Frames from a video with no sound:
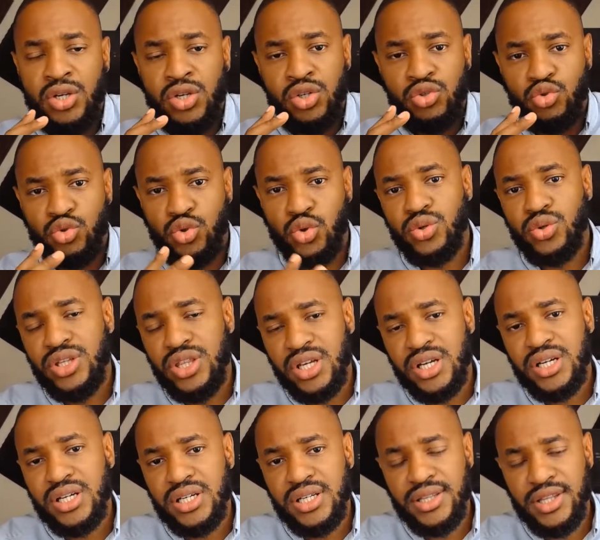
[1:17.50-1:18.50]
truly
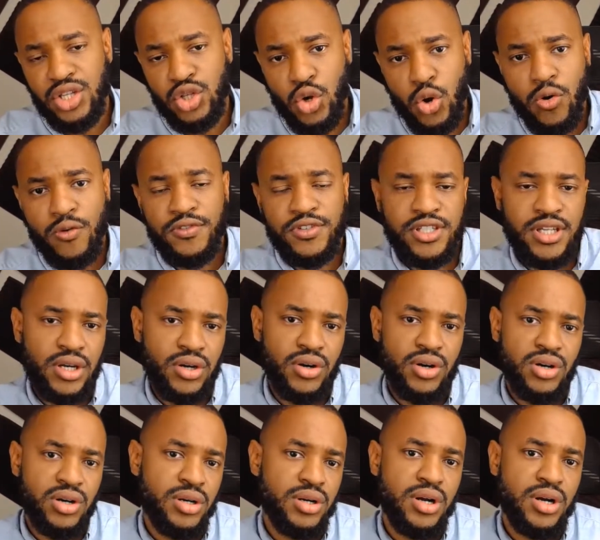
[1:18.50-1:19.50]
the nerve center
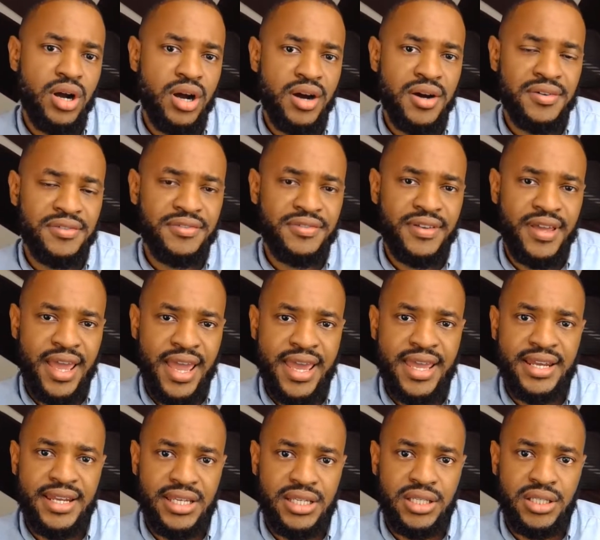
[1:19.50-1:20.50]
of
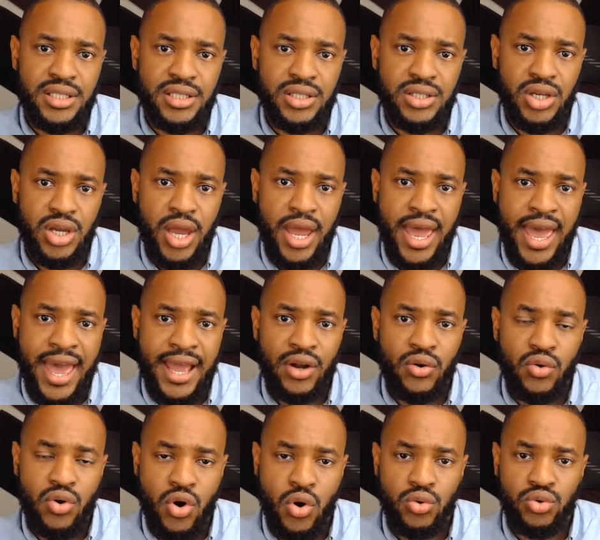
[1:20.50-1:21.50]
Haiti's
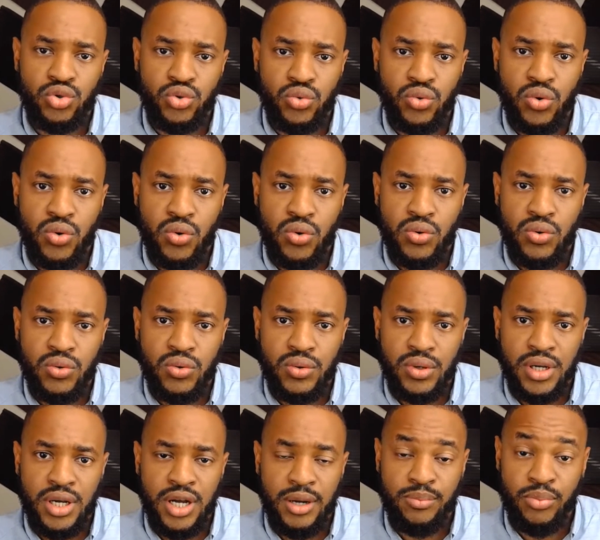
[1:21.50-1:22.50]
agricultural
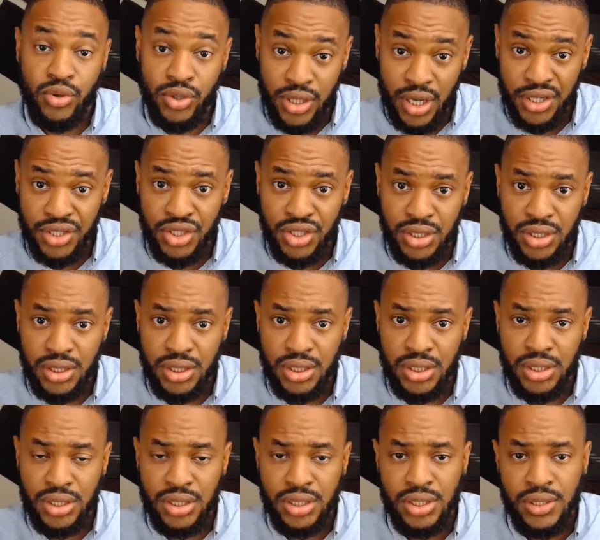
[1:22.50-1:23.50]
production.
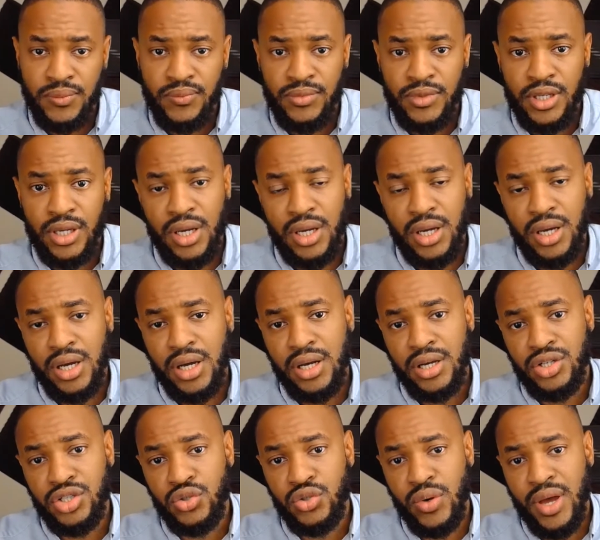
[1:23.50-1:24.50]

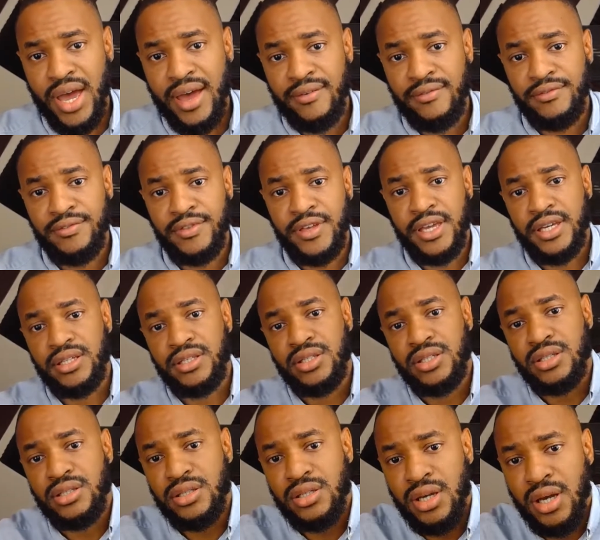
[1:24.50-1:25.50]
You have
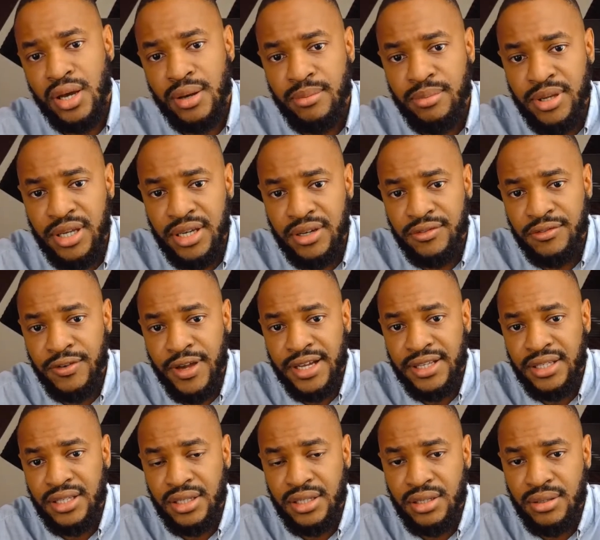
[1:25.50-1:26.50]
things being
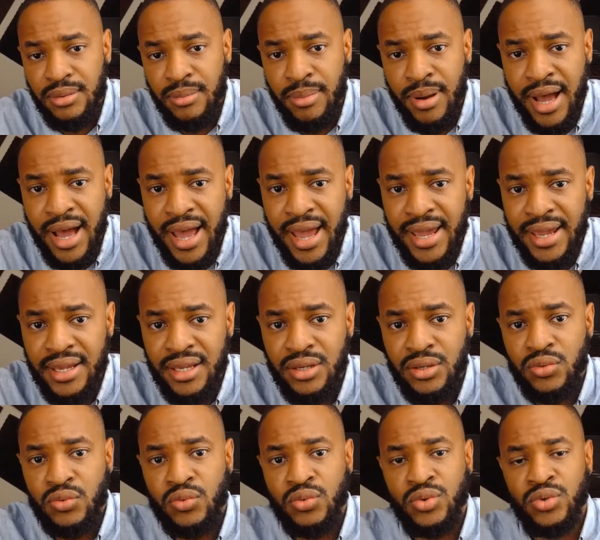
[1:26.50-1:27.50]
affected by,
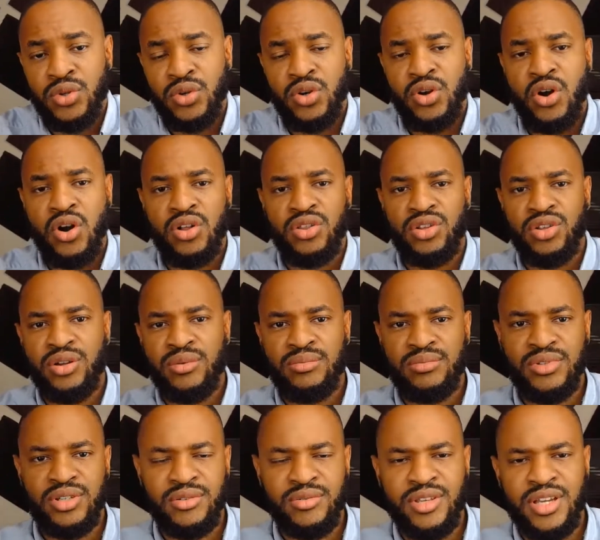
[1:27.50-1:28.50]
they're calling
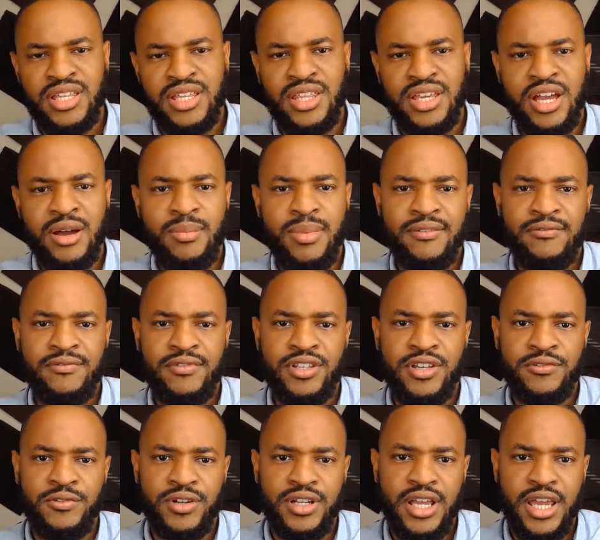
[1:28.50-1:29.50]
them, they come by
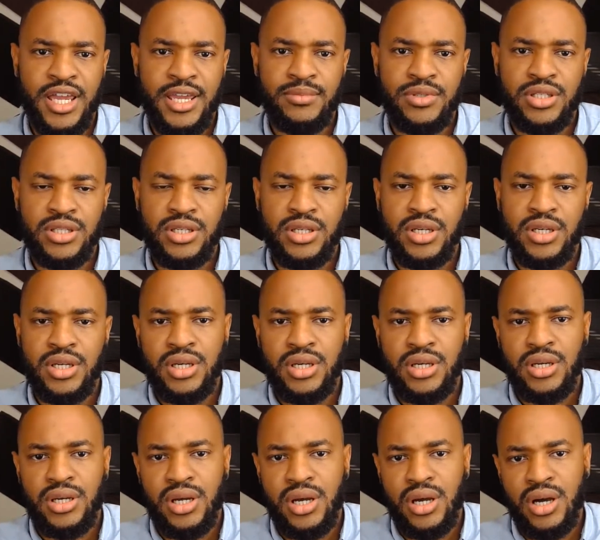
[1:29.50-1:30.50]
different names.
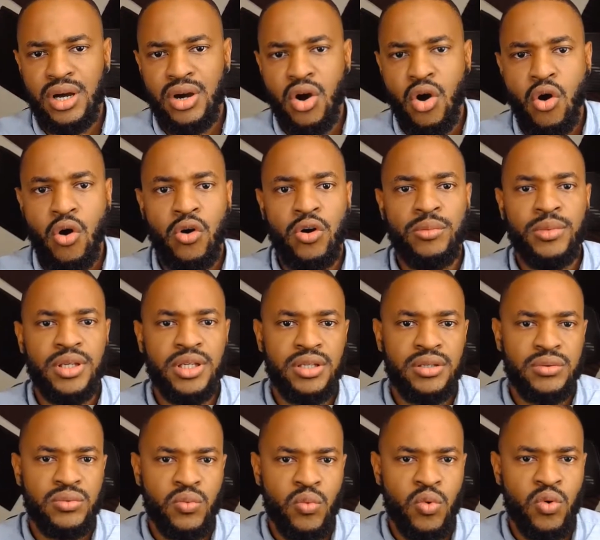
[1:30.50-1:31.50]
Army
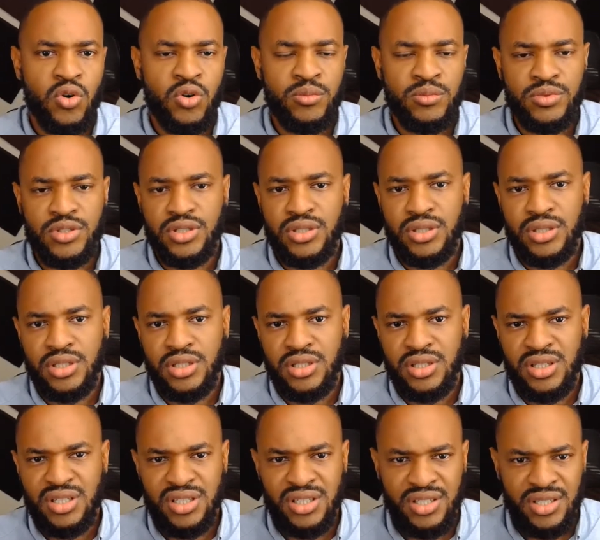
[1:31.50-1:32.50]
worms
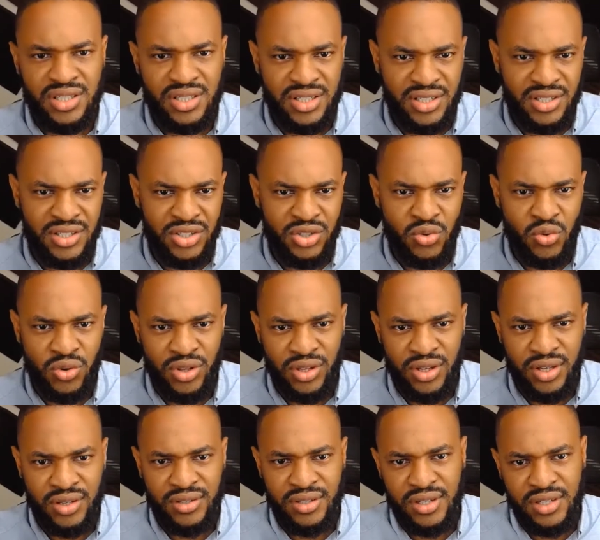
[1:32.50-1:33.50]
is sort of
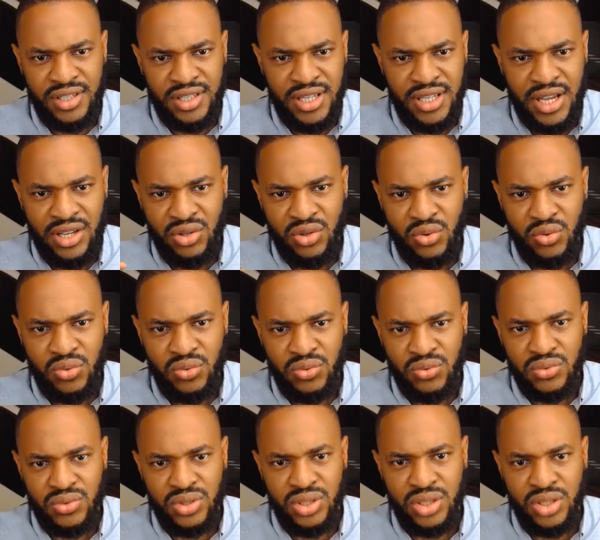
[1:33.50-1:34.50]
a technical
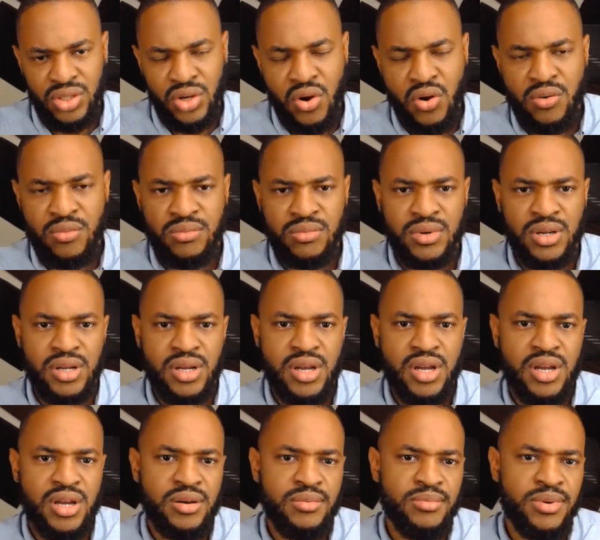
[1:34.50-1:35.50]
term,
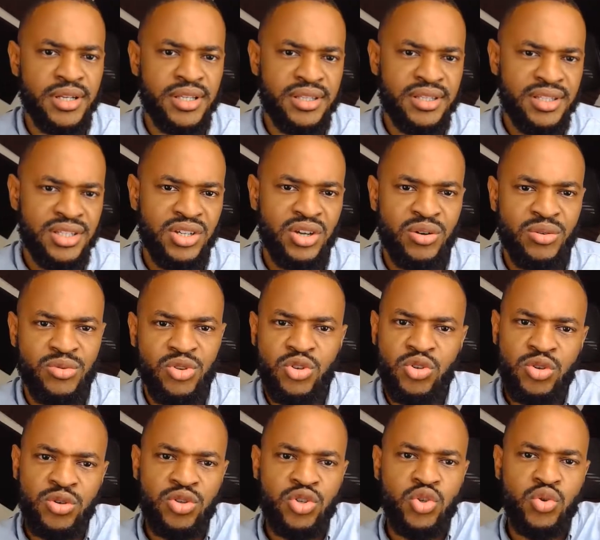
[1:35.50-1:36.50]
but
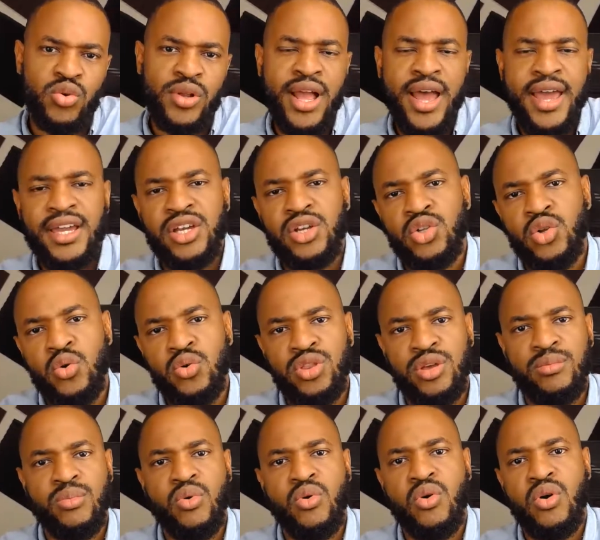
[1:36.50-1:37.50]
you and I can know them
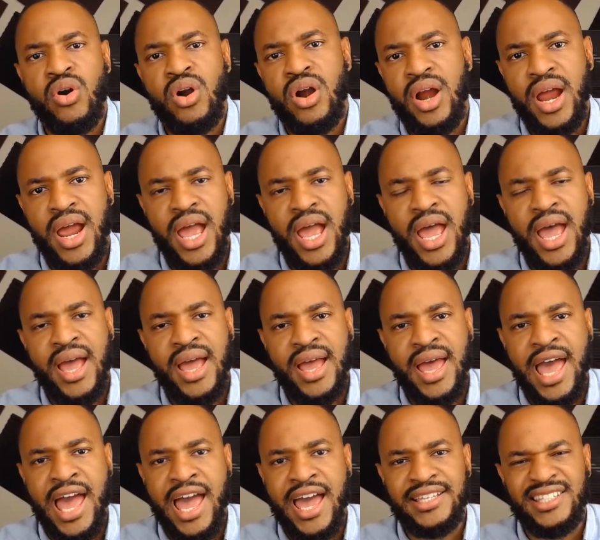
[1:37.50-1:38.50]
more
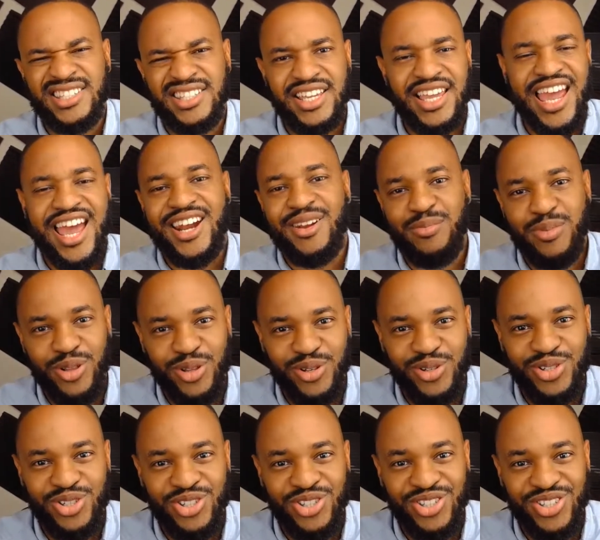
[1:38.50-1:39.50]
as
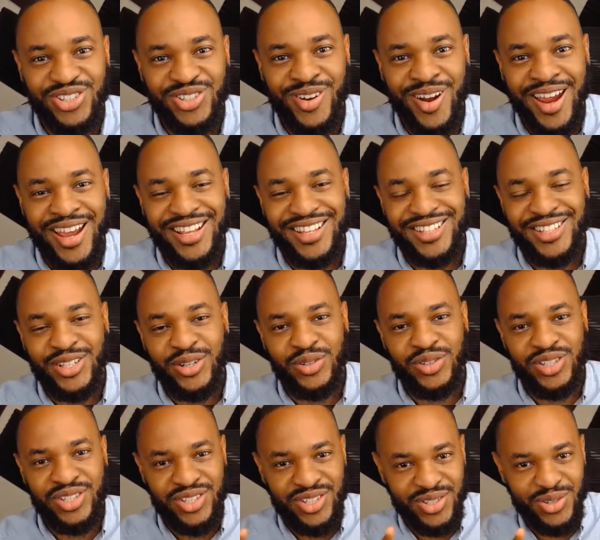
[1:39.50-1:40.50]
caterpillars, right?
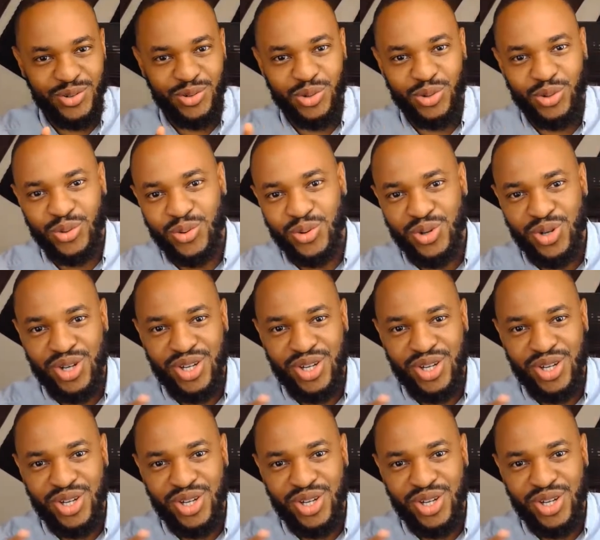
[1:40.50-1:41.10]
These little